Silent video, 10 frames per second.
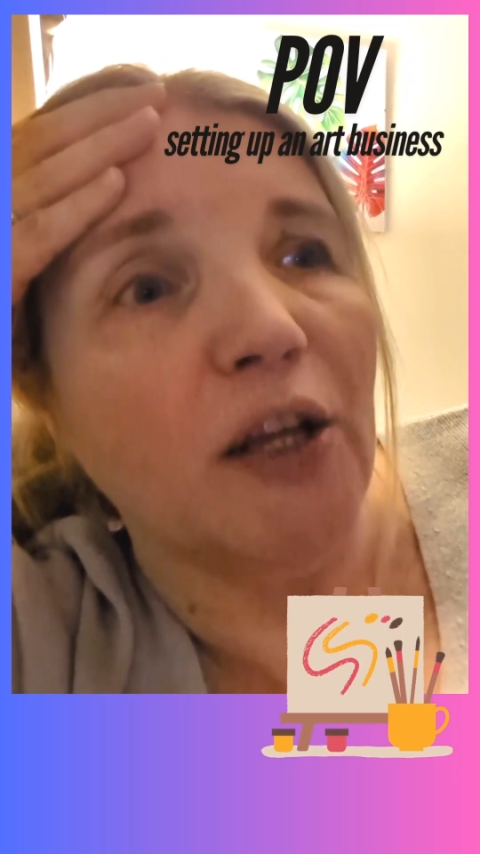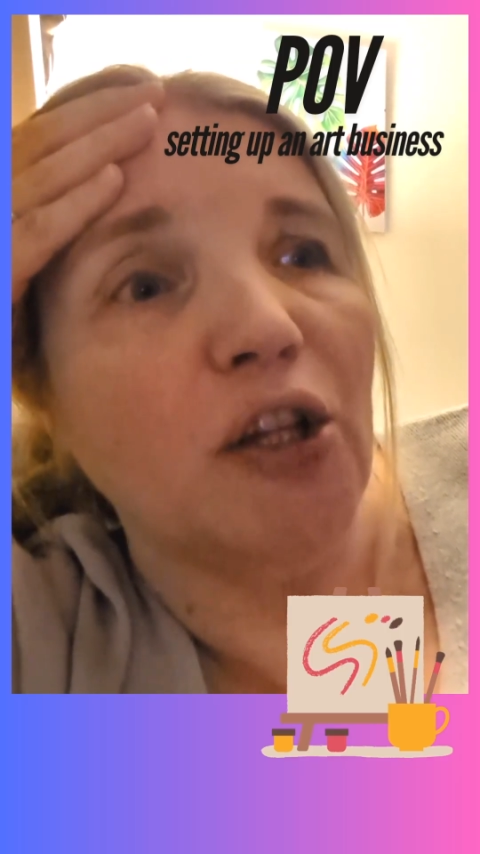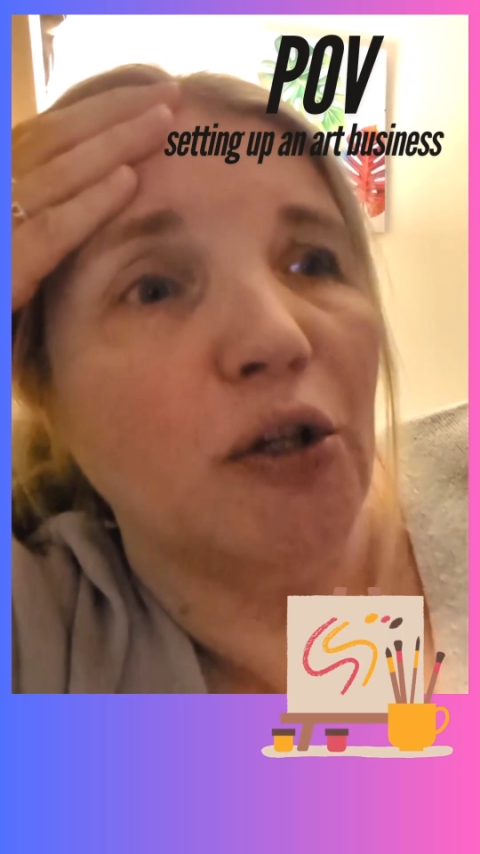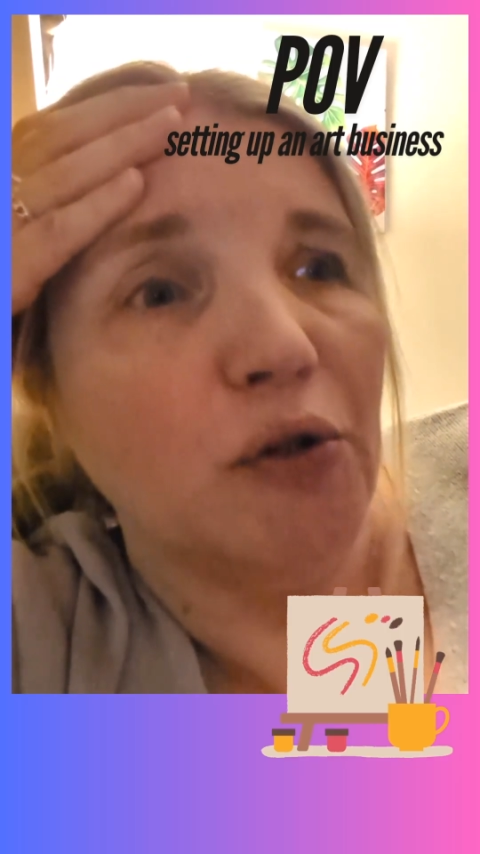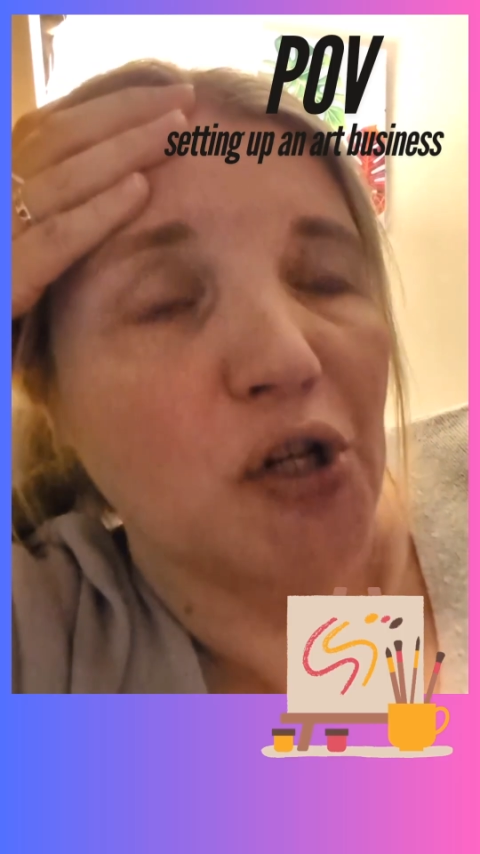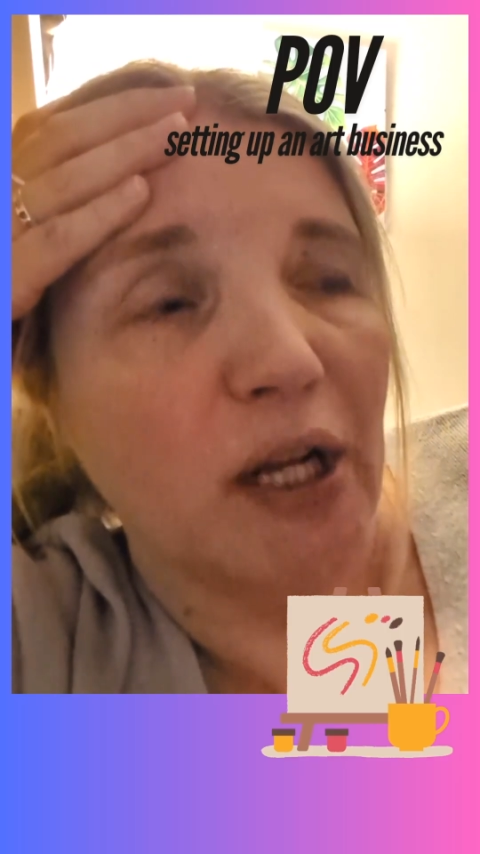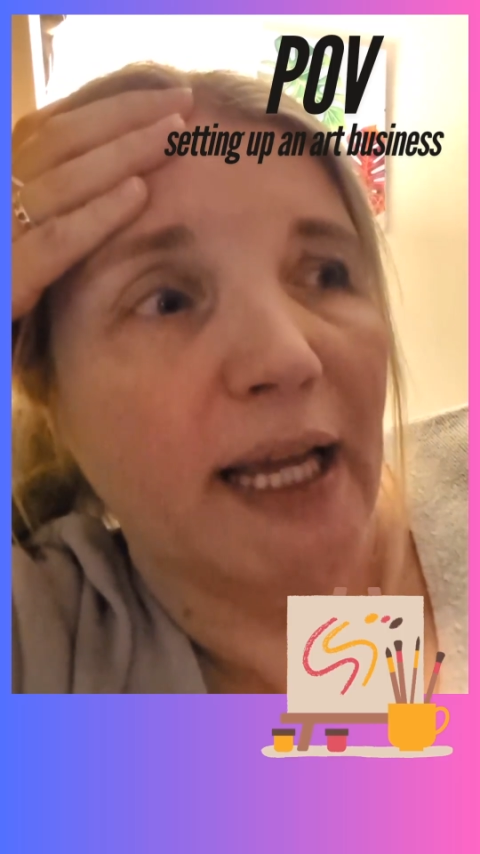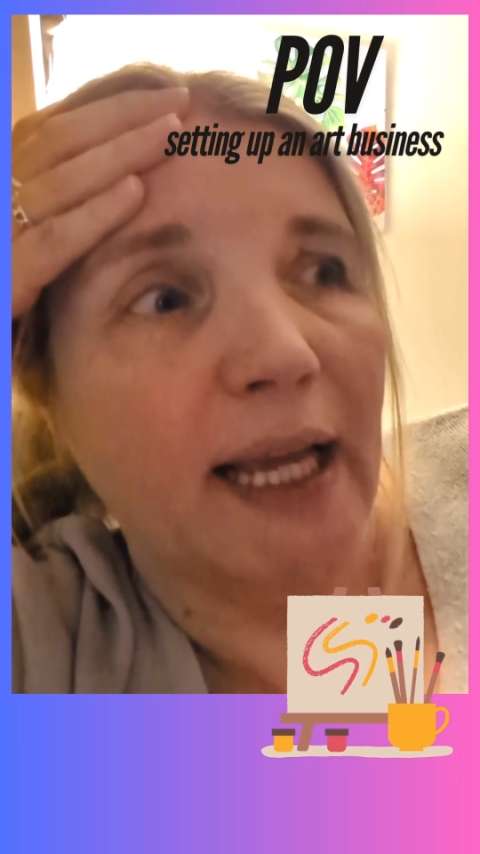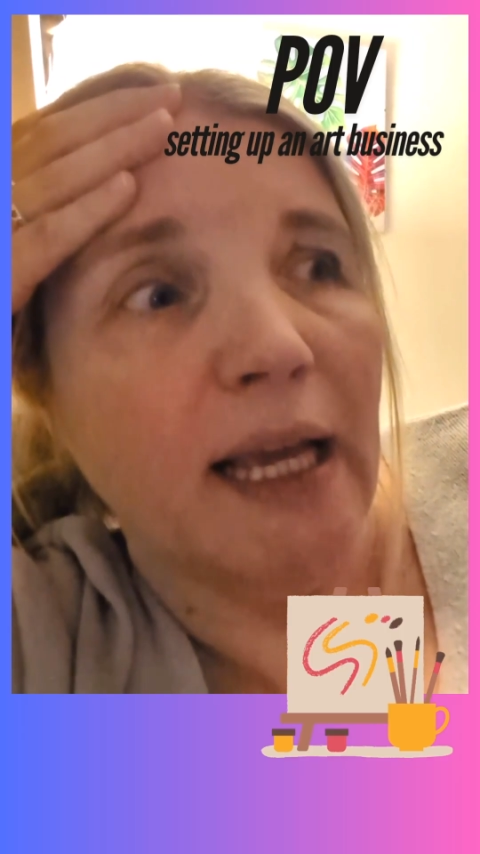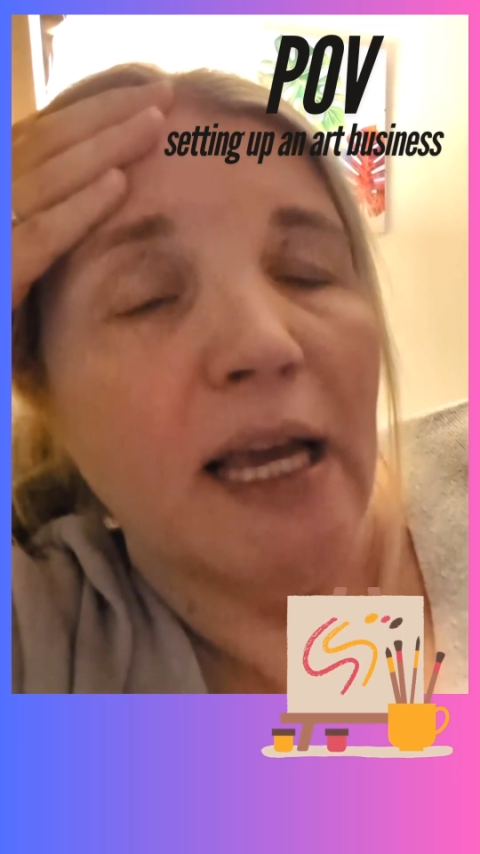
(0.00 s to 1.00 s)
I
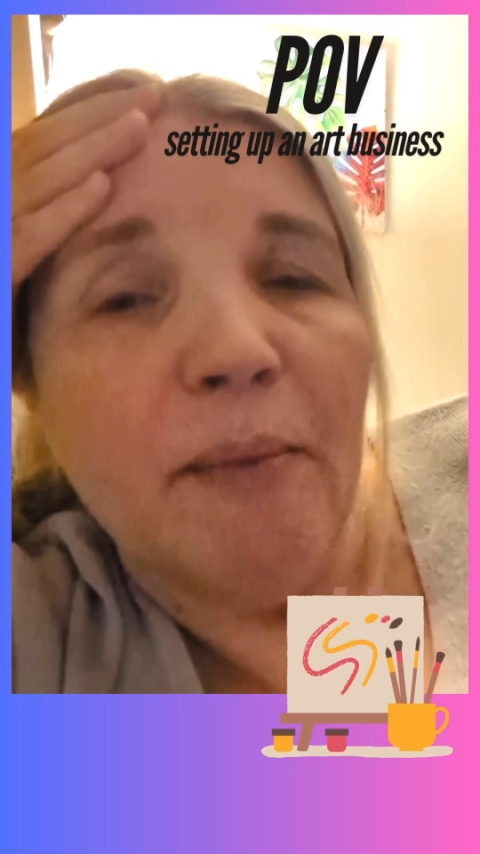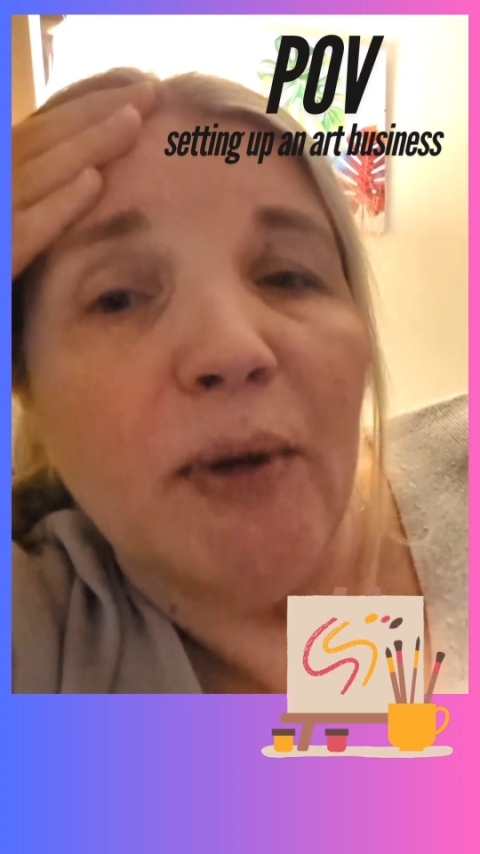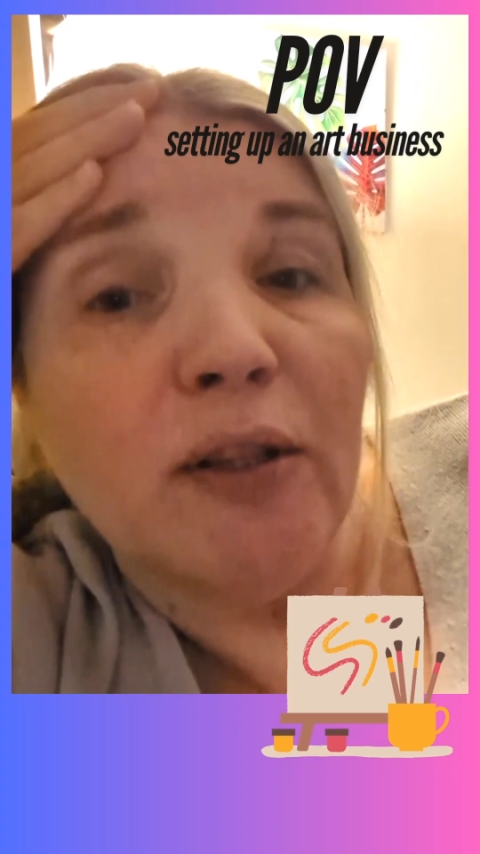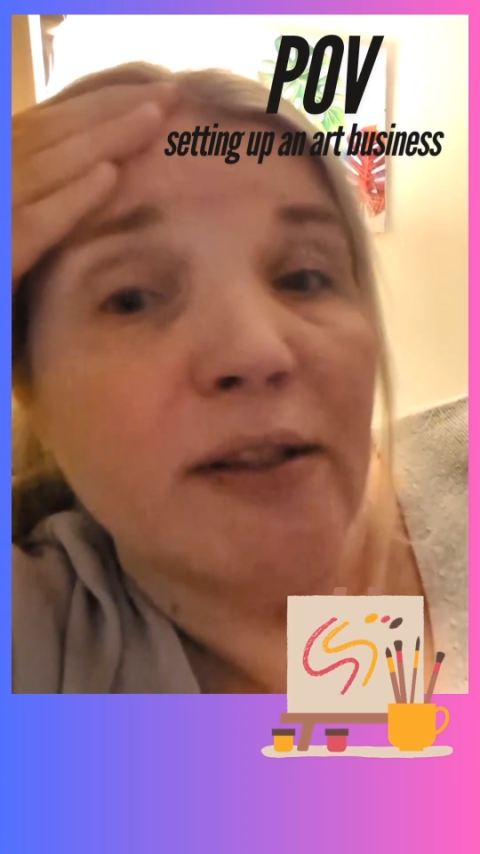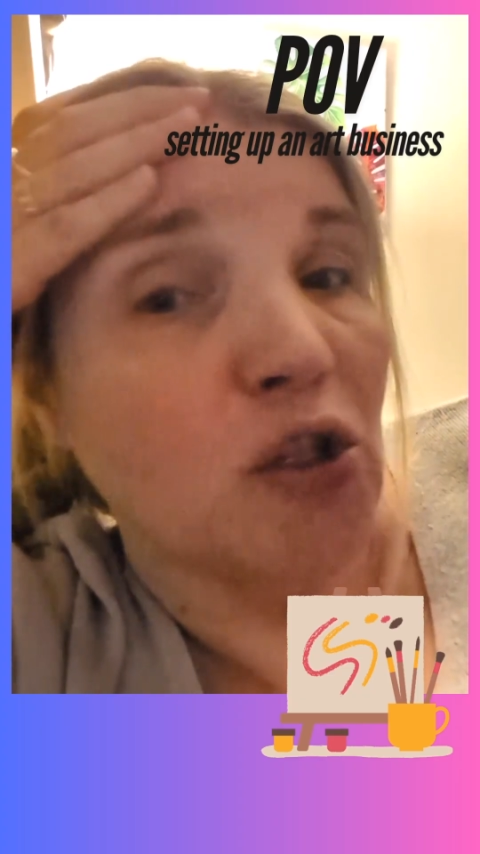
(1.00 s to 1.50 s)
usually, because